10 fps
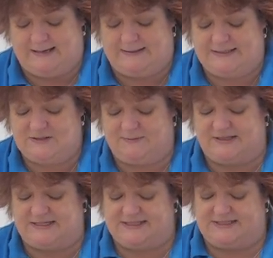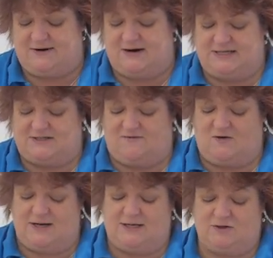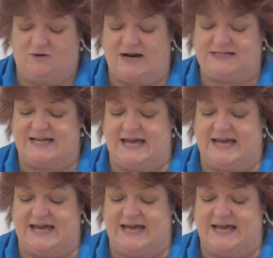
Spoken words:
And this will be the start of your little cress